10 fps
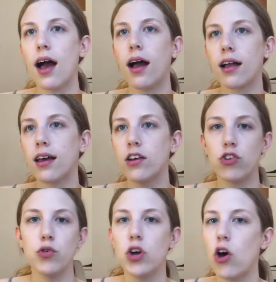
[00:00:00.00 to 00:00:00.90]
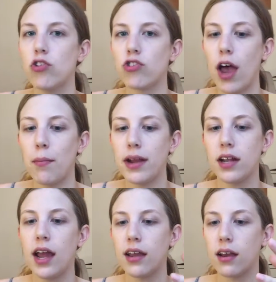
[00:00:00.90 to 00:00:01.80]
Because who knows,
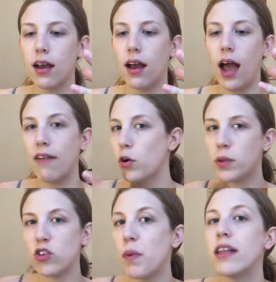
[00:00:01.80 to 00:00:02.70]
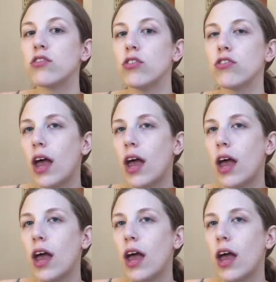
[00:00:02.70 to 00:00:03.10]
I've only used pencils.